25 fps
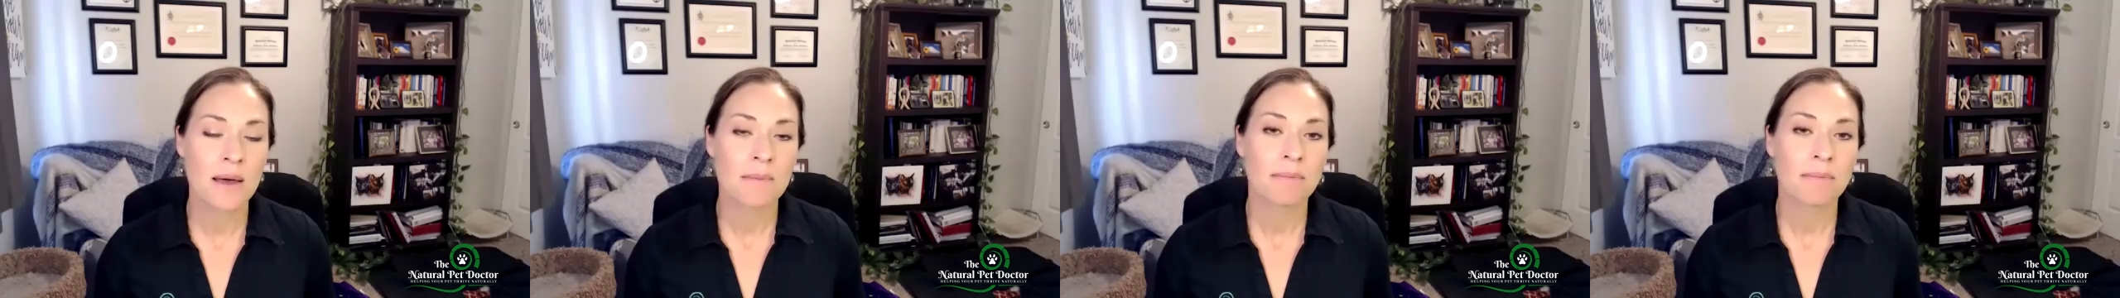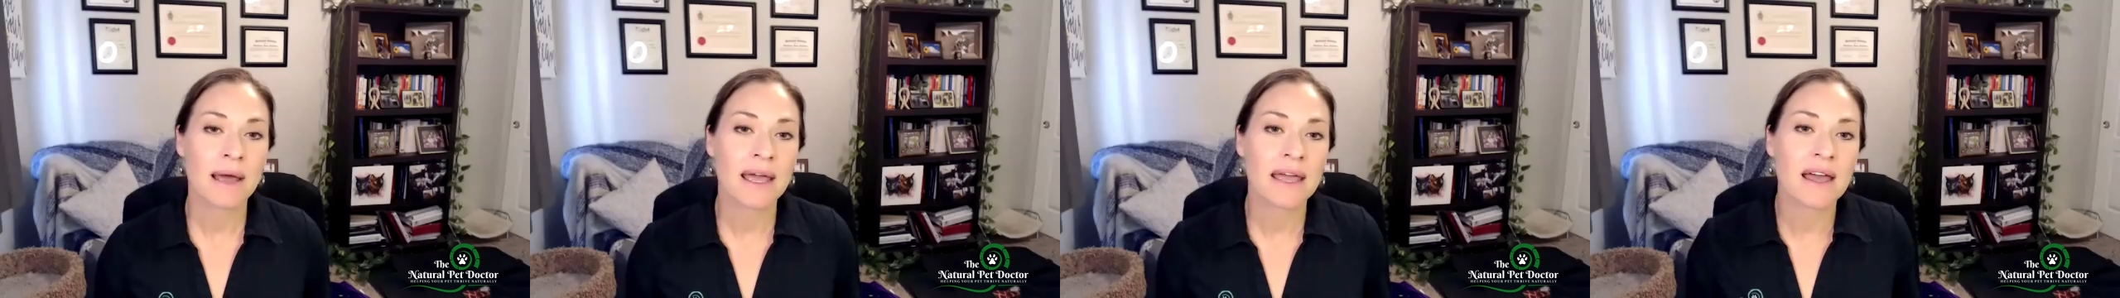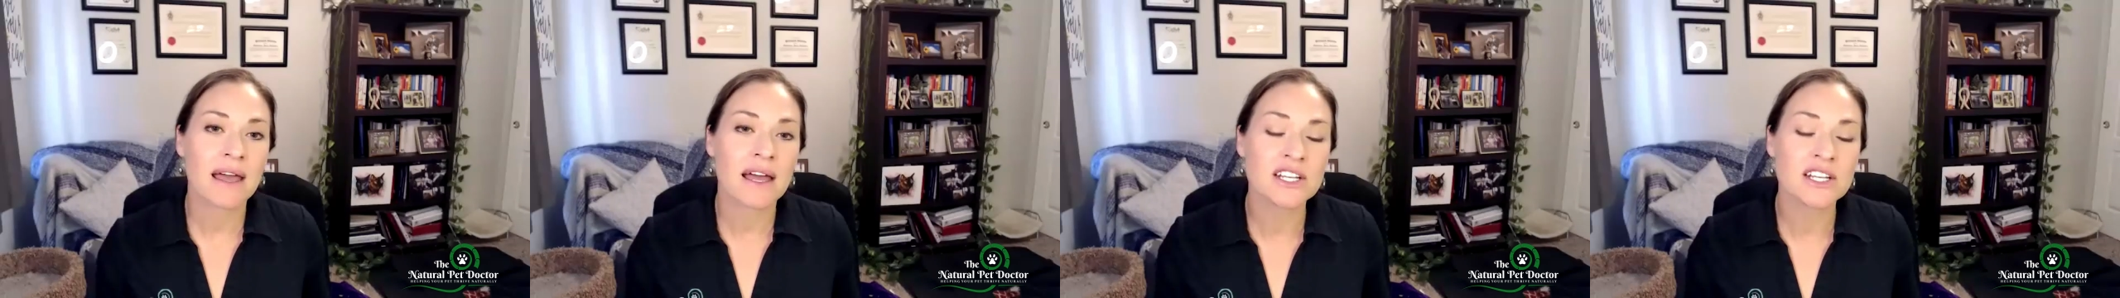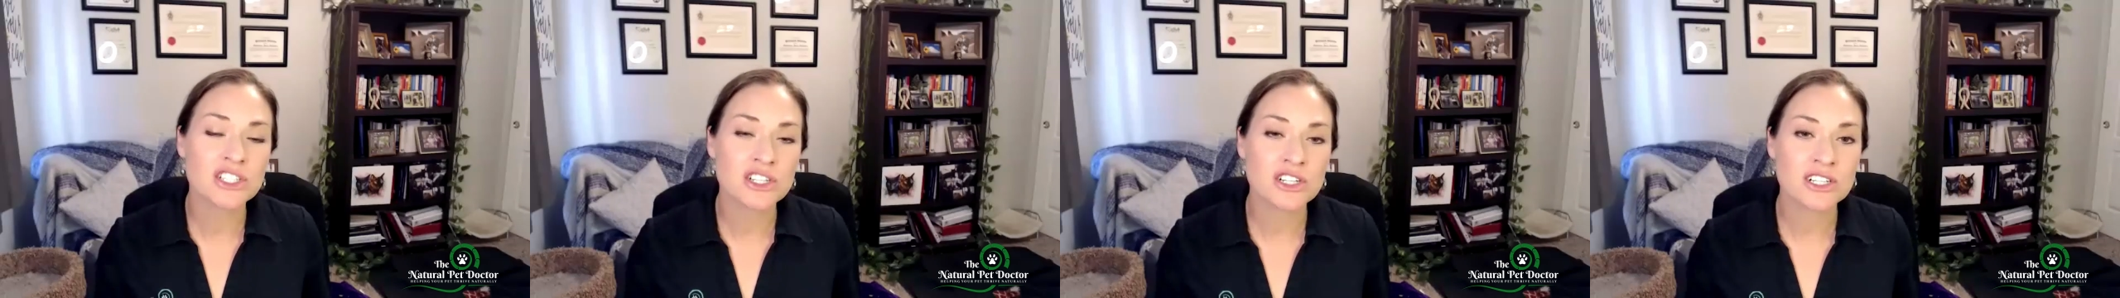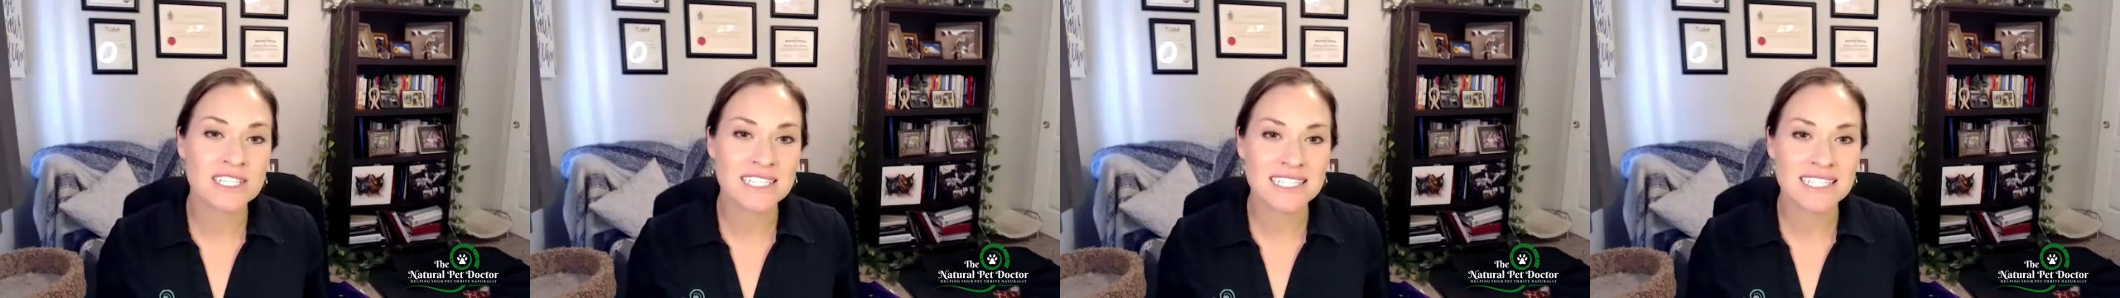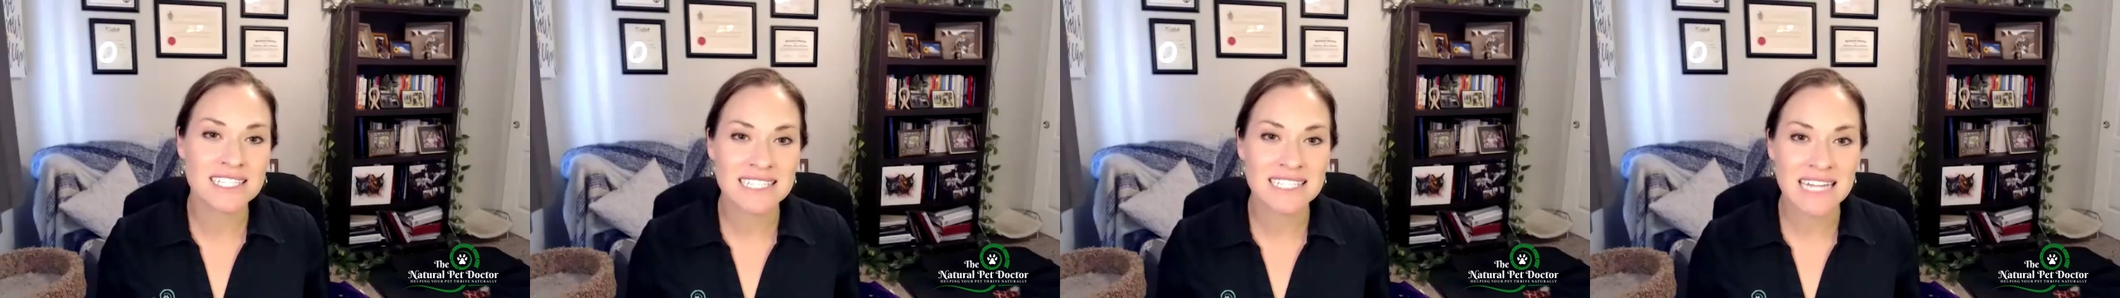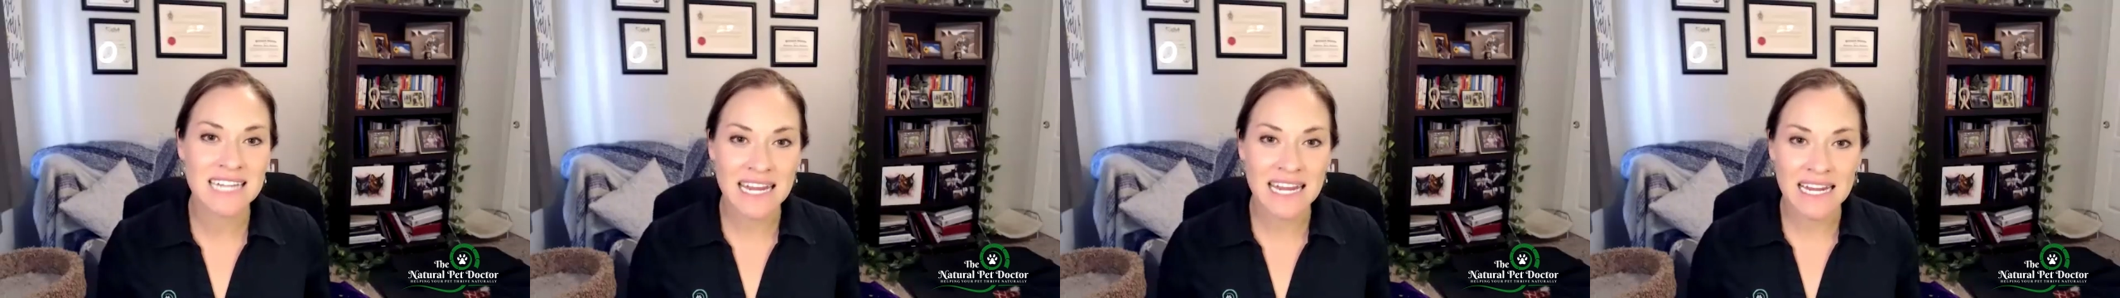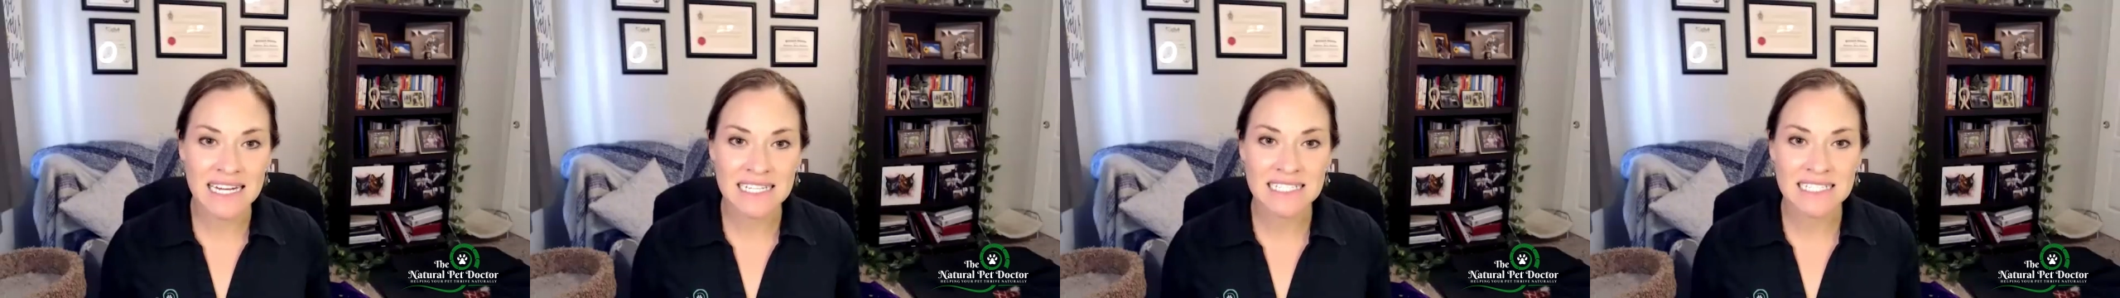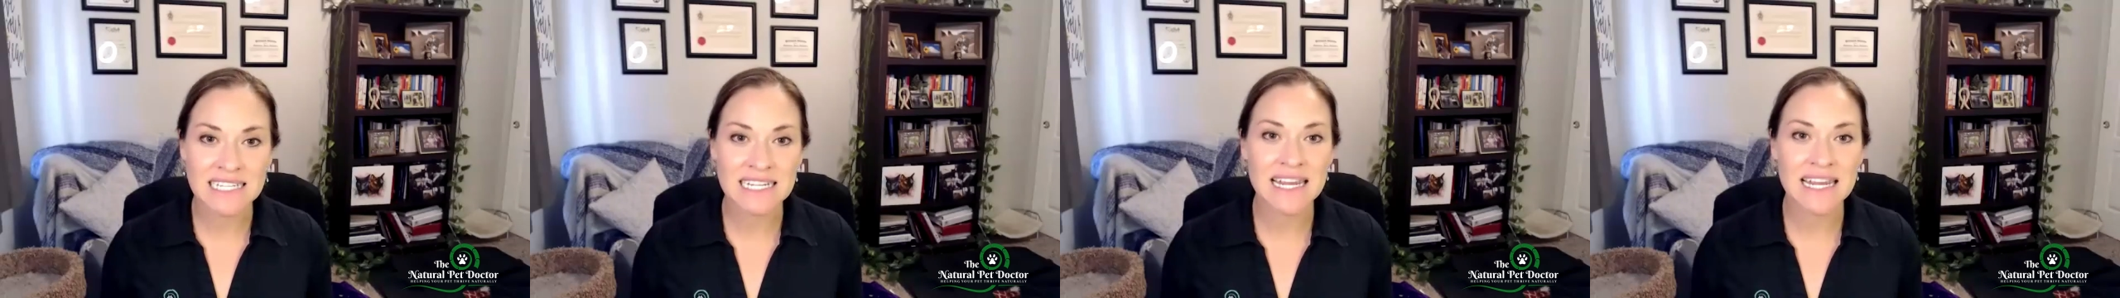By
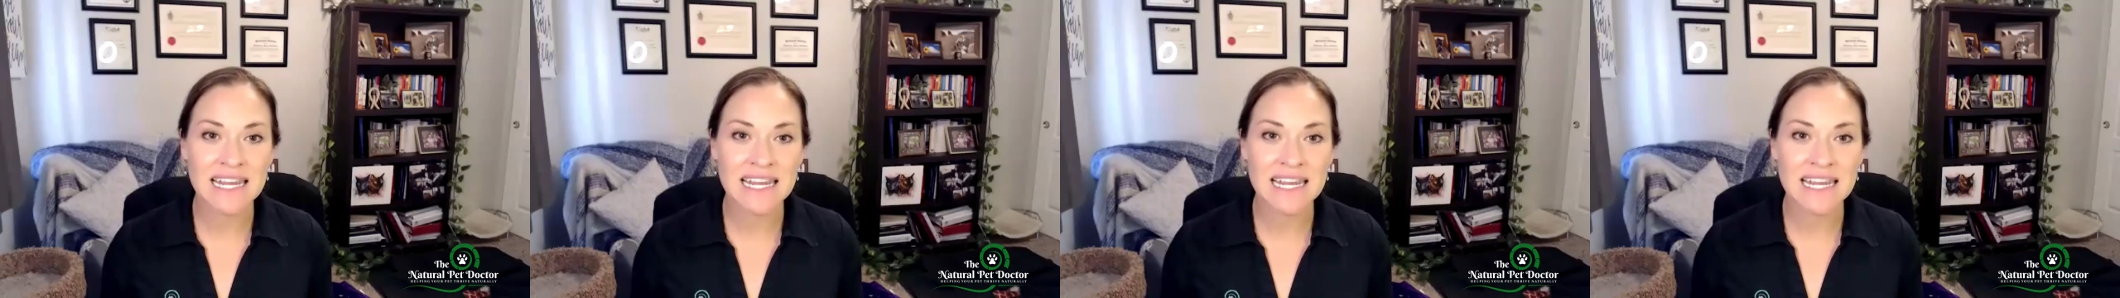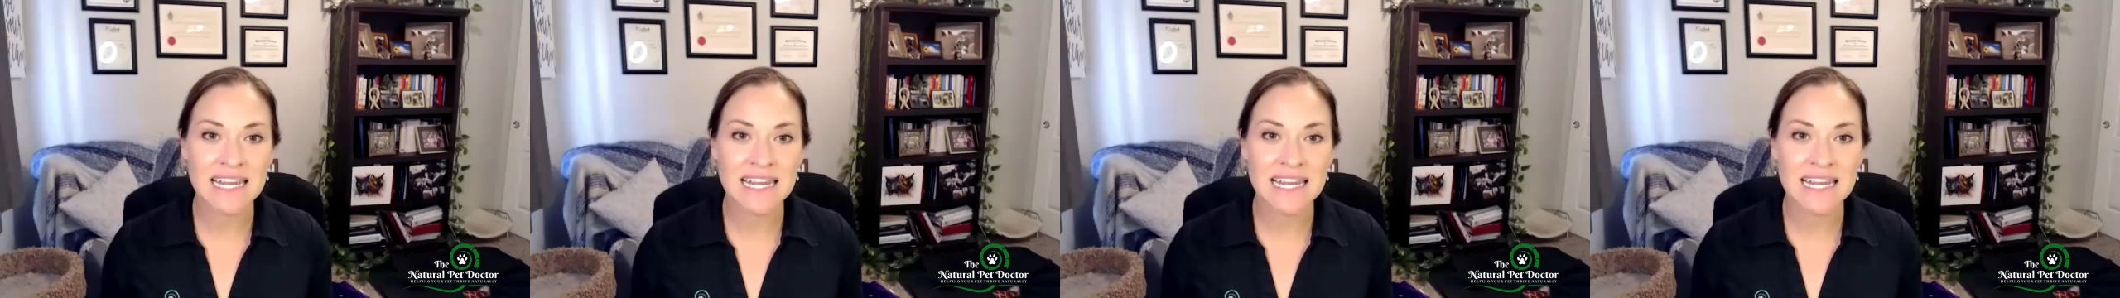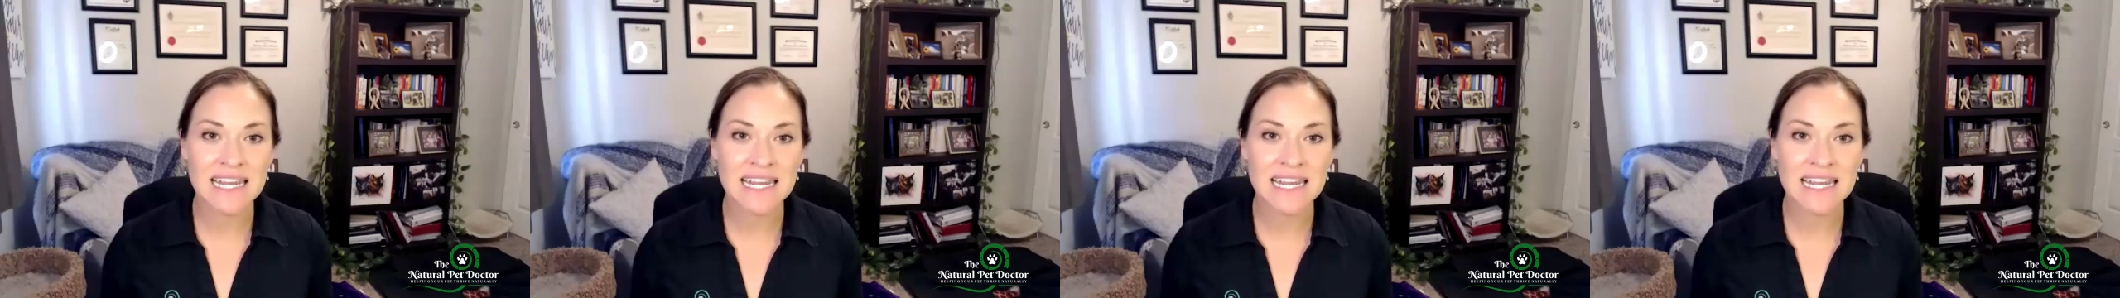understanding how